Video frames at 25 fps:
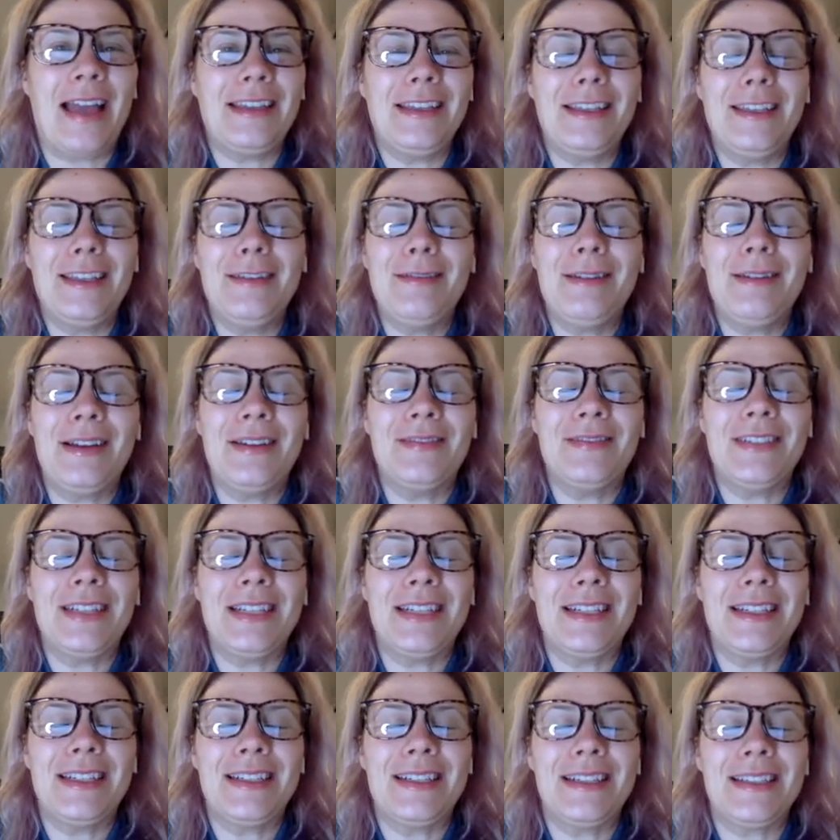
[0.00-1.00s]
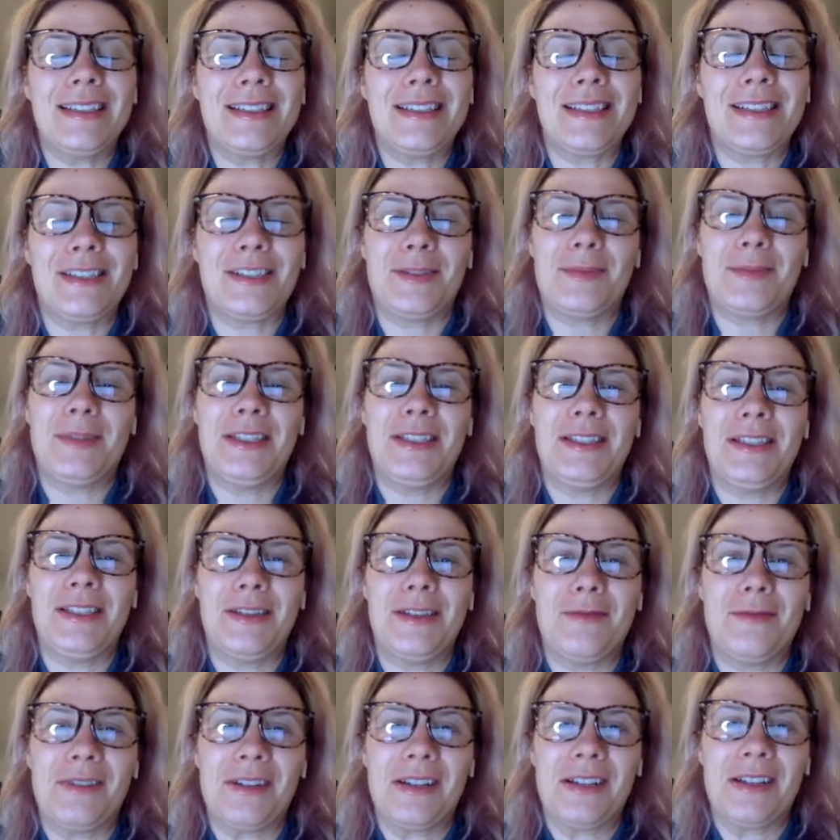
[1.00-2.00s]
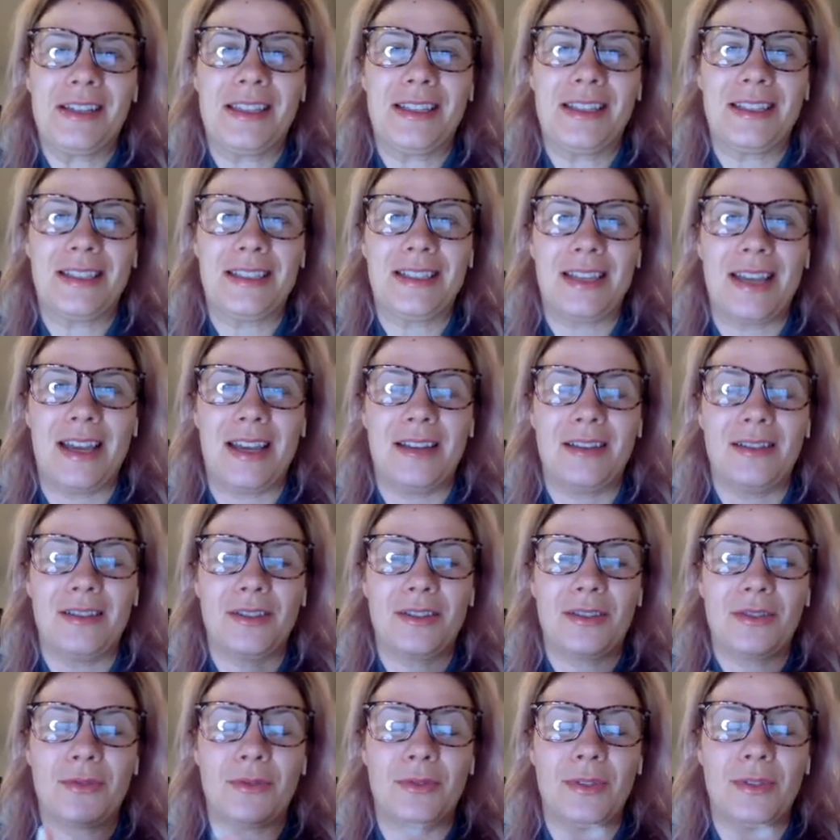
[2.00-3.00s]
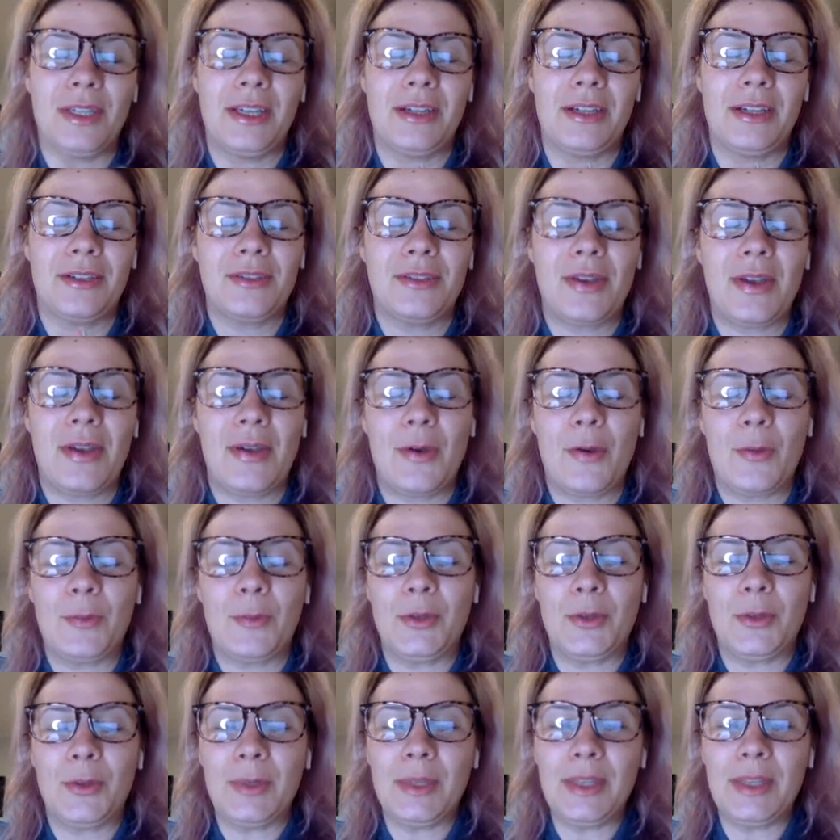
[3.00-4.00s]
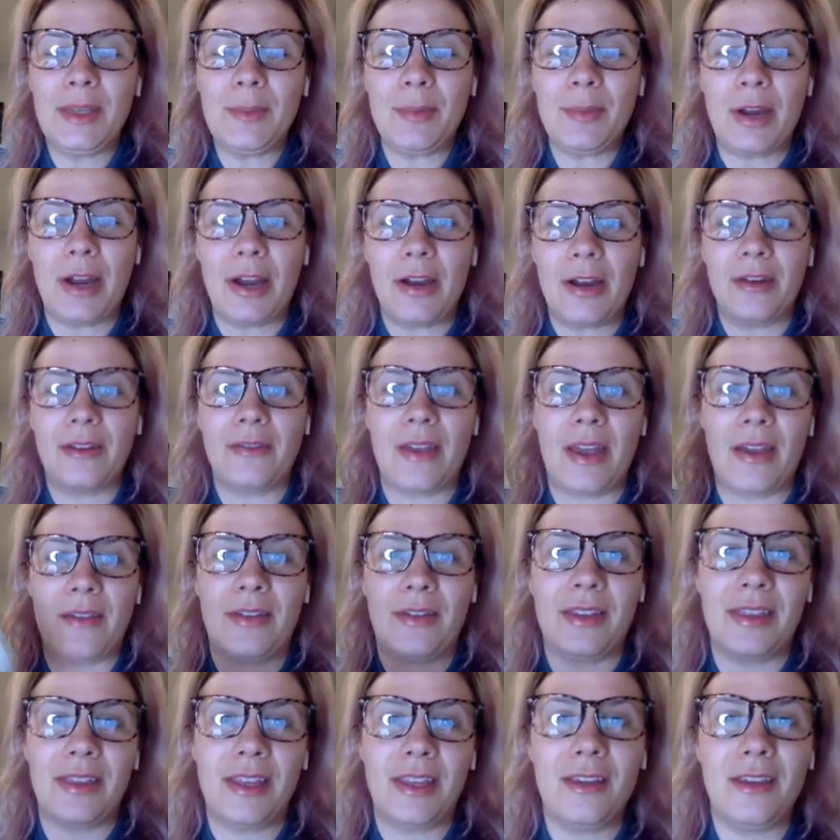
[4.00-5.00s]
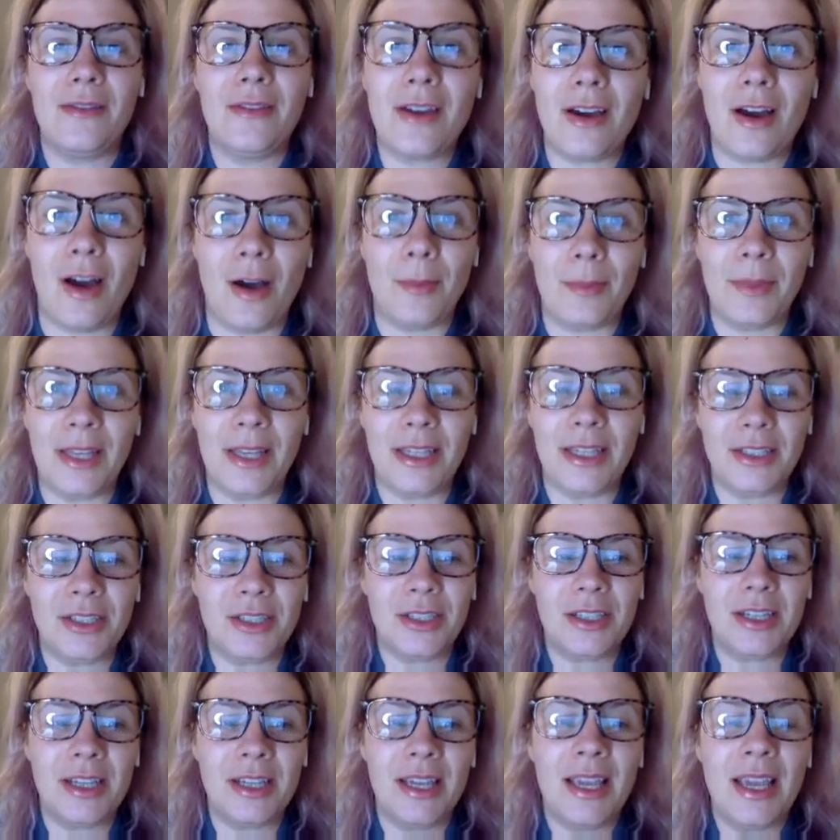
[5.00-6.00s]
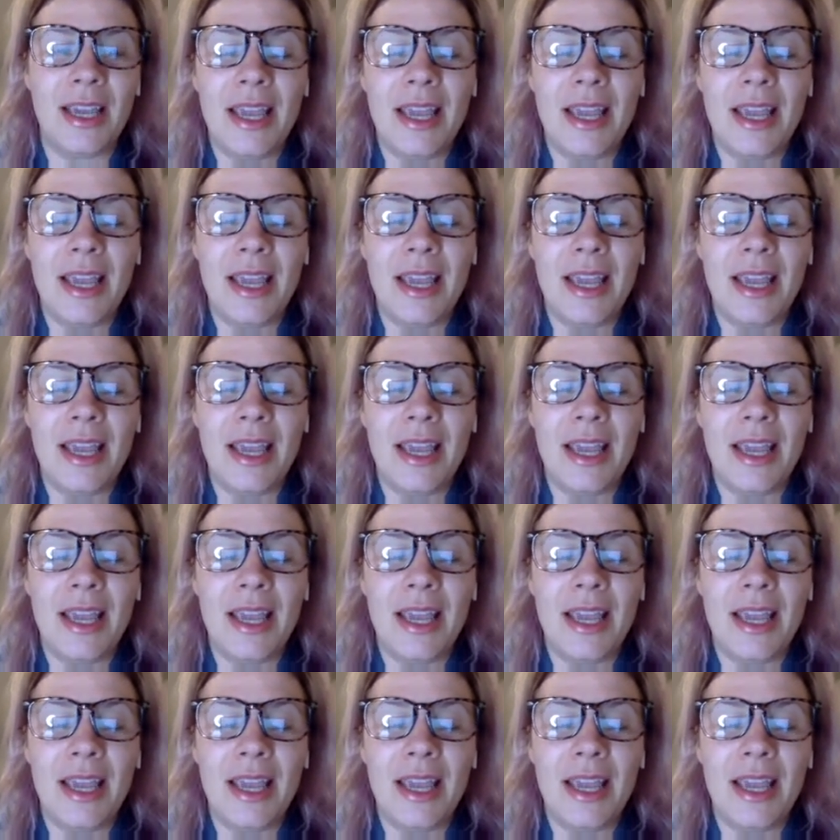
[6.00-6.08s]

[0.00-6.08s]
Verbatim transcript: You have done such amazing work this entire school year, so I hope you're really proud of everything you've accomplished.